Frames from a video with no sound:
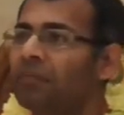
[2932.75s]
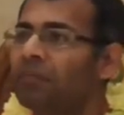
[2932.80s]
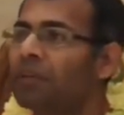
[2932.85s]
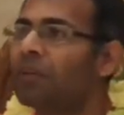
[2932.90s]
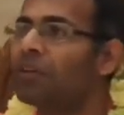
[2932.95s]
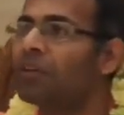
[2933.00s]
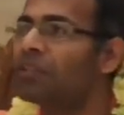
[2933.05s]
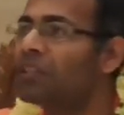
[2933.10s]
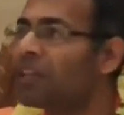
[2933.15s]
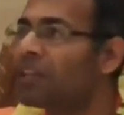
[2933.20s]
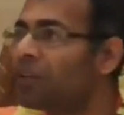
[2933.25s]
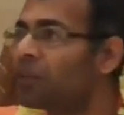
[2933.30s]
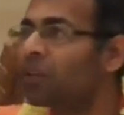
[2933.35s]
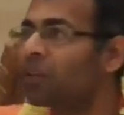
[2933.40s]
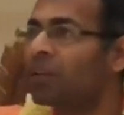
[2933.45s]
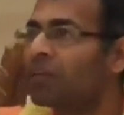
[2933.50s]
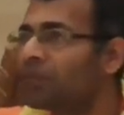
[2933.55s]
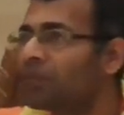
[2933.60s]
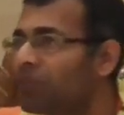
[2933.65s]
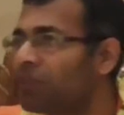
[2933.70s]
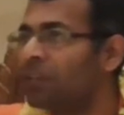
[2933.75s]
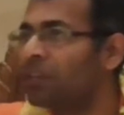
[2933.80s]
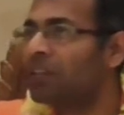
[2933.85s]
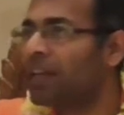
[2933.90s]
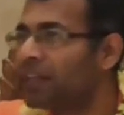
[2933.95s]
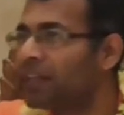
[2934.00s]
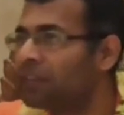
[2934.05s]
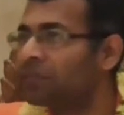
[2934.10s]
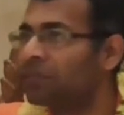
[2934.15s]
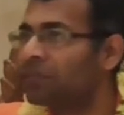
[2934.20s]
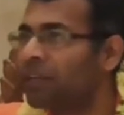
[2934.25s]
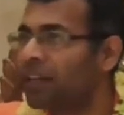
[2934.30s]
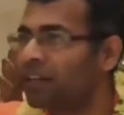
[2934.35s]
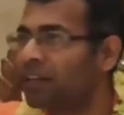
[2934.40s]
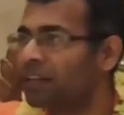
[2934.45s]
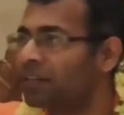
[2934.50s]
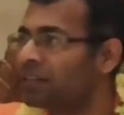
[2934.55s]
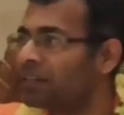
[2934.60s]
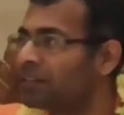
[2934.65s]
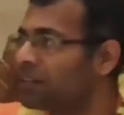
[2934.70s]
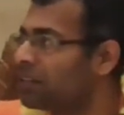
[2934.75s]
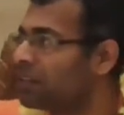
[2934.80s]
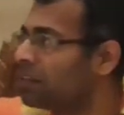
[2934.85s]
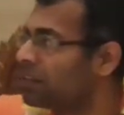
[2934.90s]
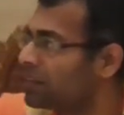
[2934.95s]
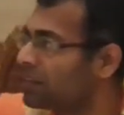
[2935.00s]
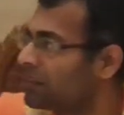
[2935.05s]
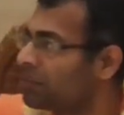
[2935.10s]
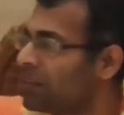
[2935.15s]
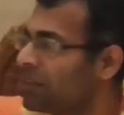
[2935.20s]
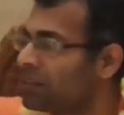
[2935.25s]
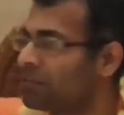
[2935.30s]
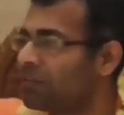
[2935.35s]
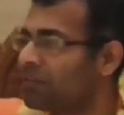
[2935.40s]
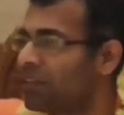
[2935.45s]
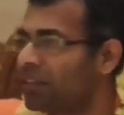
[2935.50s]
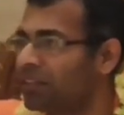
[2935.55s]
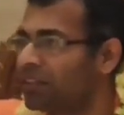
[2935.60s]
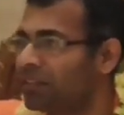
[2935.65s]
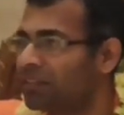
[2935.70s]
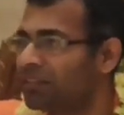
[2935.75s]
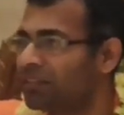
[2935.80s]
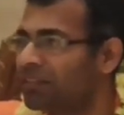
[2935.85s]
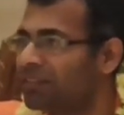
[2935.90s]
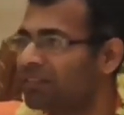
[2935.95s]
Because they are looking for nice friends. Here is the best friend.